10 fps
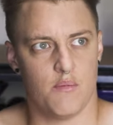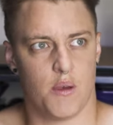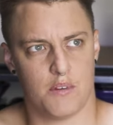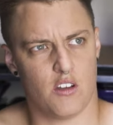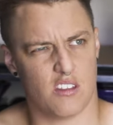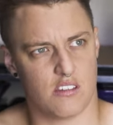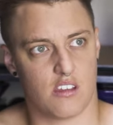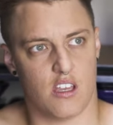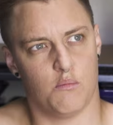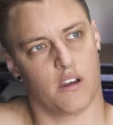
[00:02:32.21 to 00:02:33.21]
Maybe not the
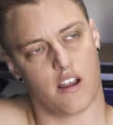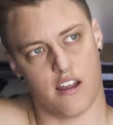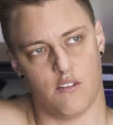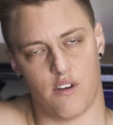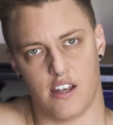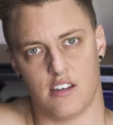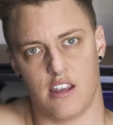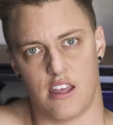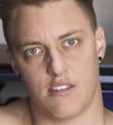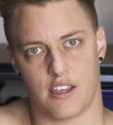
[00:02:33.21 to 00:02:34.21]
skin, but kind of
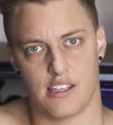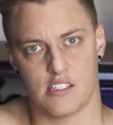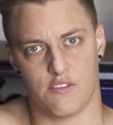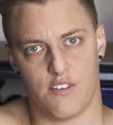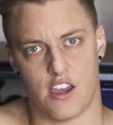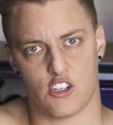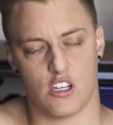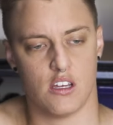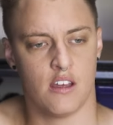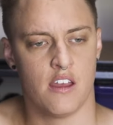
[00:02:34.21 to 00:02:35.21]
underneath, I guess the
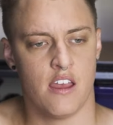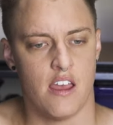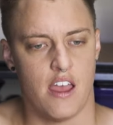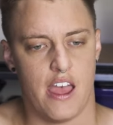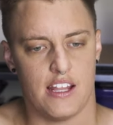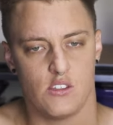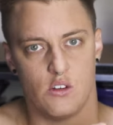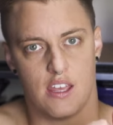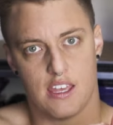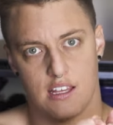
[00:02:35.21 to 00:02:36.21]
fascia had
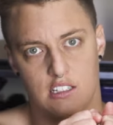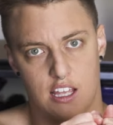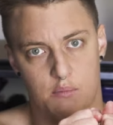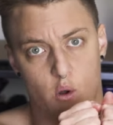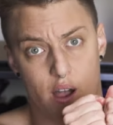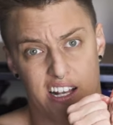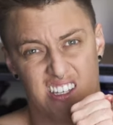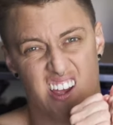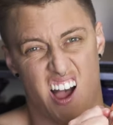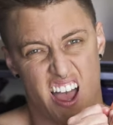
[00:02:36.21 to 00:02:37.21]
sort of healed up
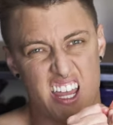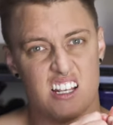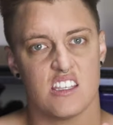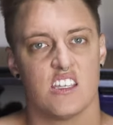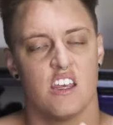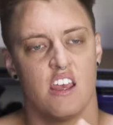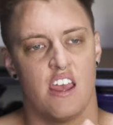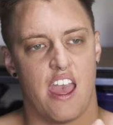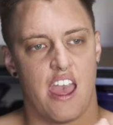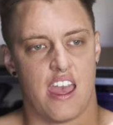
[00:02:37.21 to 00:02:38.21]
quite tight.
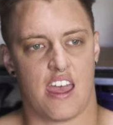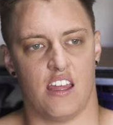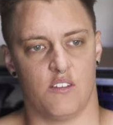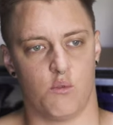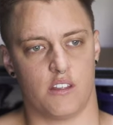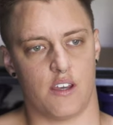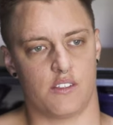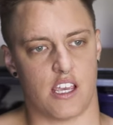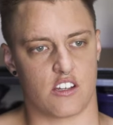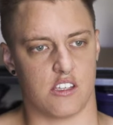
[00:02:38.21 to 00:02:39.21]
And what that
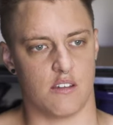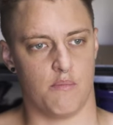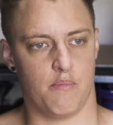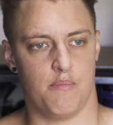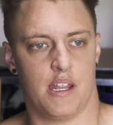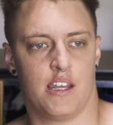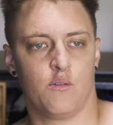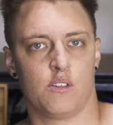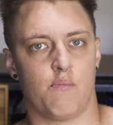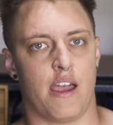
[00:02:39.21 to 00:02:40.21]
was actually meaning
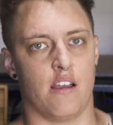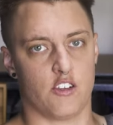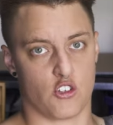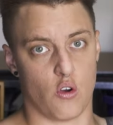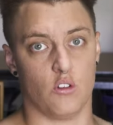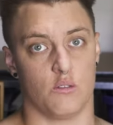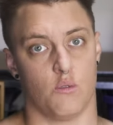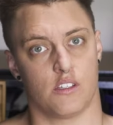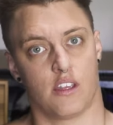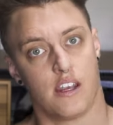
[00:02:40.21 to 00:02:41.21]
was my shoulder
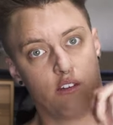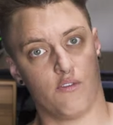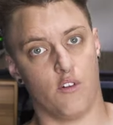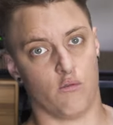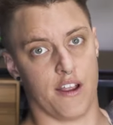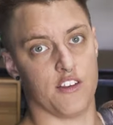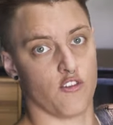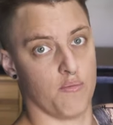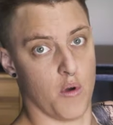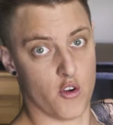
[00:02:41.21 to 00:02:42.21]
wasn't getting full range
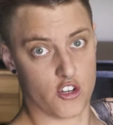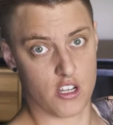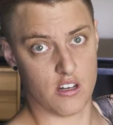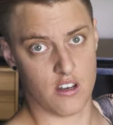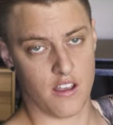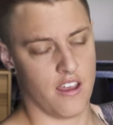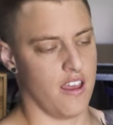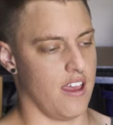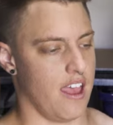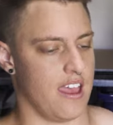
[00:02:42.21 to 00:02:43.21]
of motion.
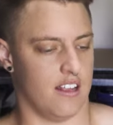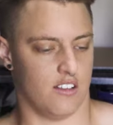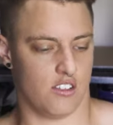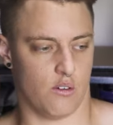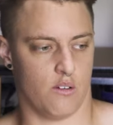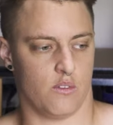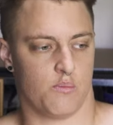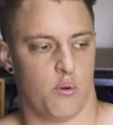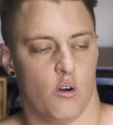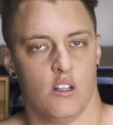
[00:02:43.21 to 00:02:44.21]
And so it was
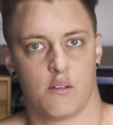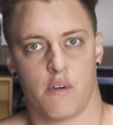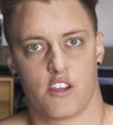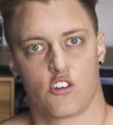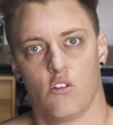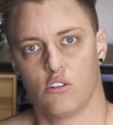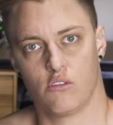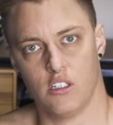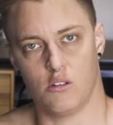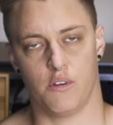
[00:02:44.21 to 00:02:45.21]
pulling my shoulder
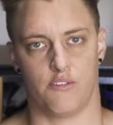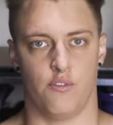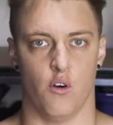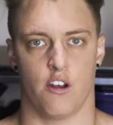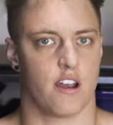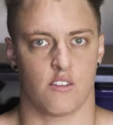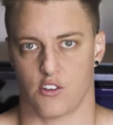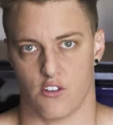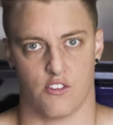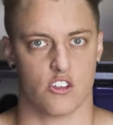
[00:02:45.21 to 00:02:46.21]
a little bit forward. And I was
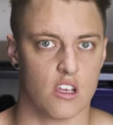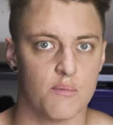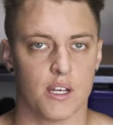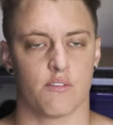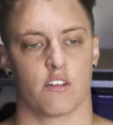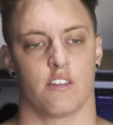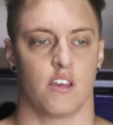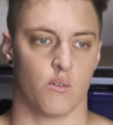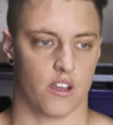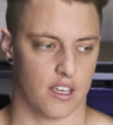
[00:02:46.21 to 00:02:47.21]
going to the gym and
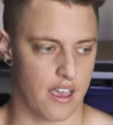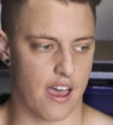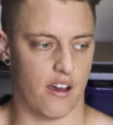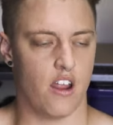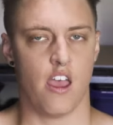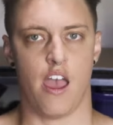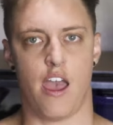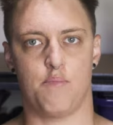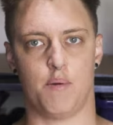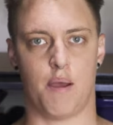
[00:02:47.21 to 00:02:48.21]
everything, working out,
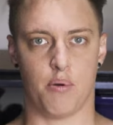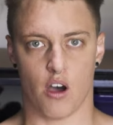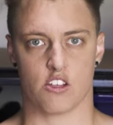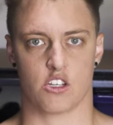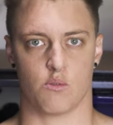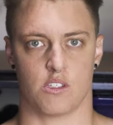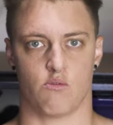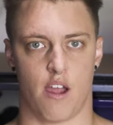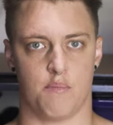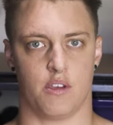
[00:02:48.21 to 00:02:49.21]
but my posture wasn't
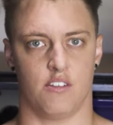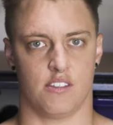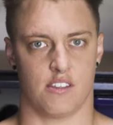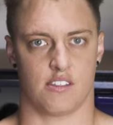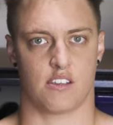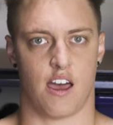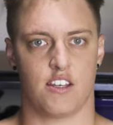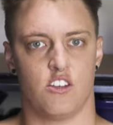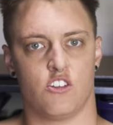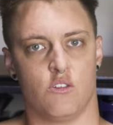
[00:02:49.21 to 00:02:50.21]
right because the scar
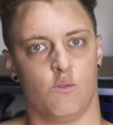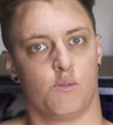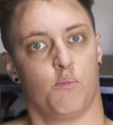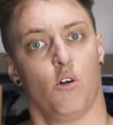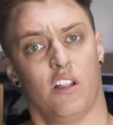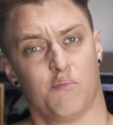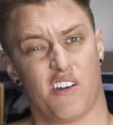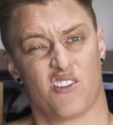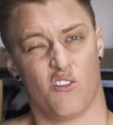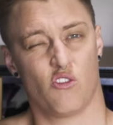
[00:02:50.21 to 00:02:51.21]
tissue was pulling
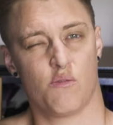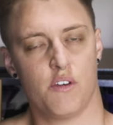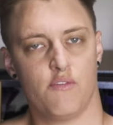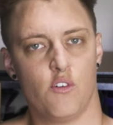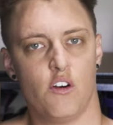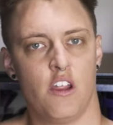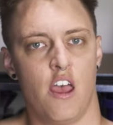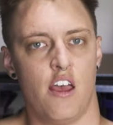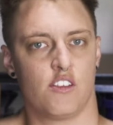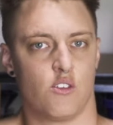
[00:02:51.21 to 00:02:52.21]
my shoulder a bit forward.
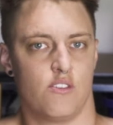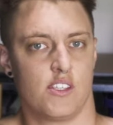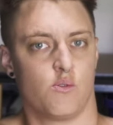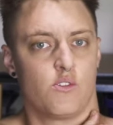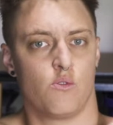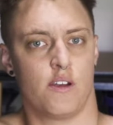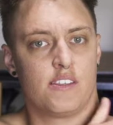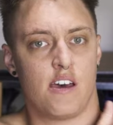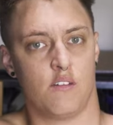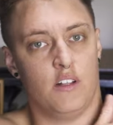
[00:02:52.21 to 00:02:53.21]
So this was
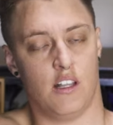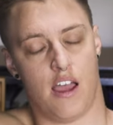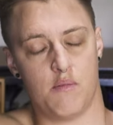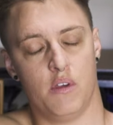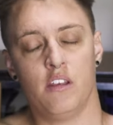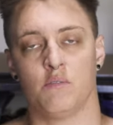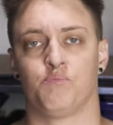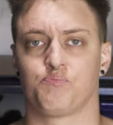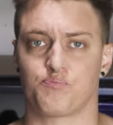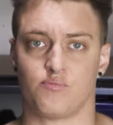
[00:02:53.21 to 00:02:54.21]
always out of alignment.
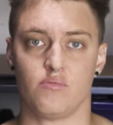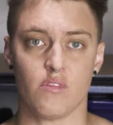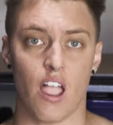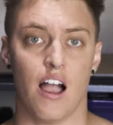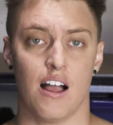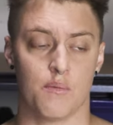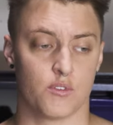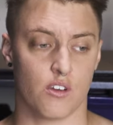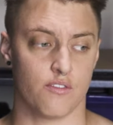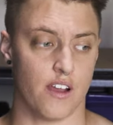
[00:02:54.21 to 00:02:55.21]

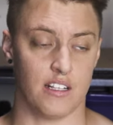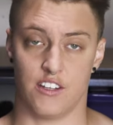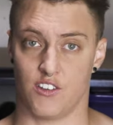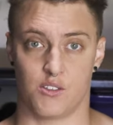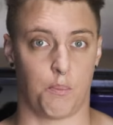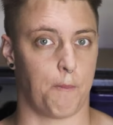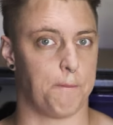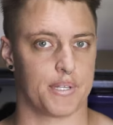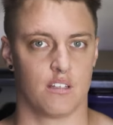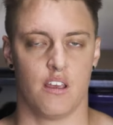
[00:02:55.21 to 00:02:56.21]
So it finally just
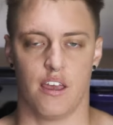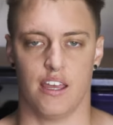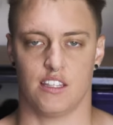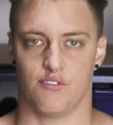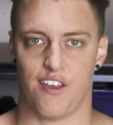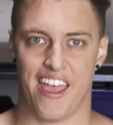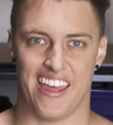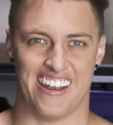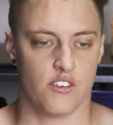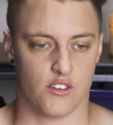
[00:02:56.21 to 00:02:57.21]
hit the fan.